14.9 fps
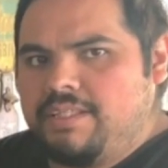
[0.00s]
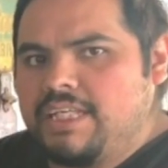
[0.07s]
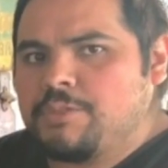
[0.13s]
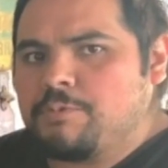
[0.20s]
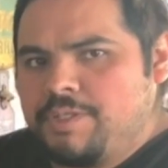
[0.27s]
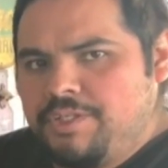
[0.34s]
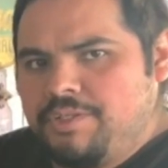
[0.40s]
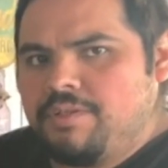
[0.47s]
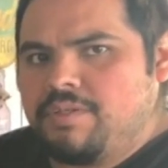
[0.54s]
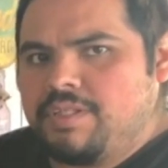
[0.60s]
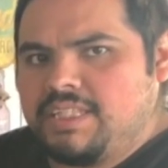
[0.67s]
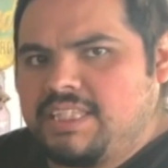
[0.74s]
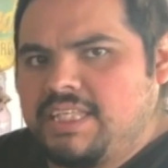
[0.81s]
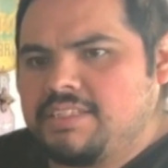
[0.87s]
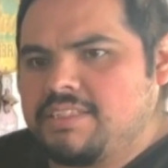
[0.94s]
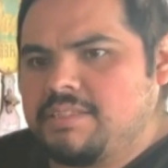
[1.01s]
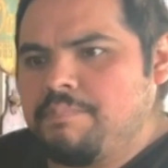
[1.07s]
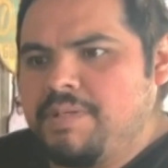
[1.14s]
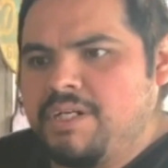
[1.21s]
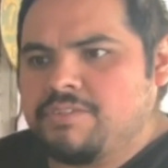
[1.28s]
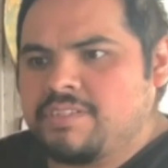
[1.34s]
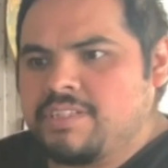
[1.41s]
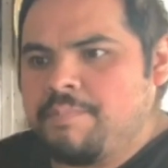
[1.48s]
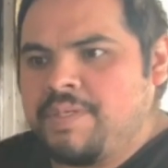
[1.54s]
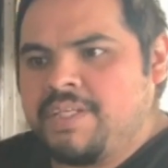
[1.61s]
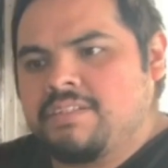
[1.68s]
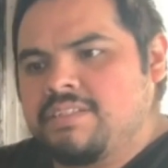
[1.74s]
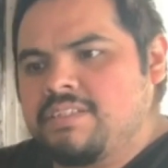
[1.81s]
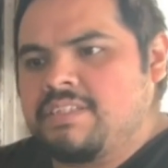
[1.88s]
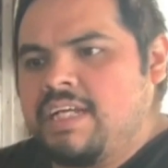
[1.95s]
that's when you know that that's a belt slip
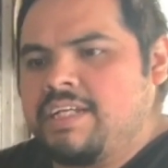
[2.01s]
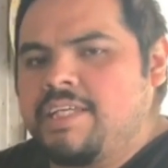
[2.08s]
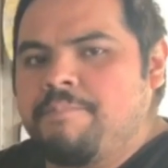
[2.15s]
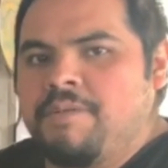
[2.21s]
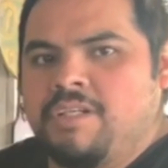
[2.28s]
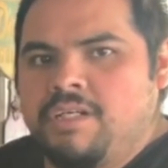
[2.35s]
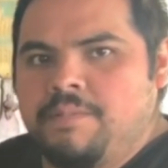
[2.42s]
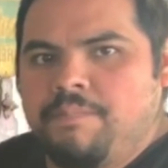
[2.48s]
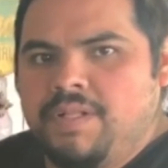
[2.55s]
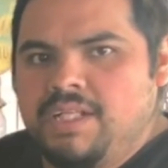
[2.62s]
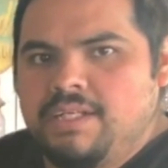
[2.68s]
because it's not keeping up.